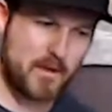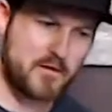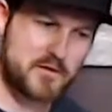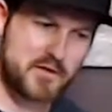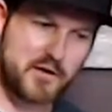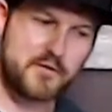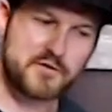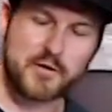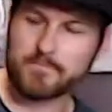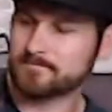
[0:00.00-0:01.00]
So there you go,
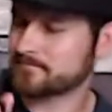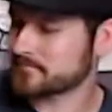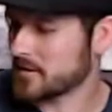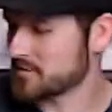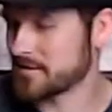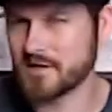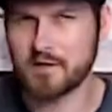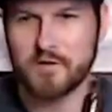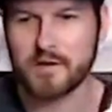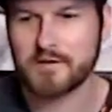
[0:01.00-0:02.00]
sir. So I'll send you
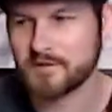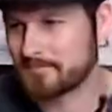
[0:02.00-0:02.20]
this.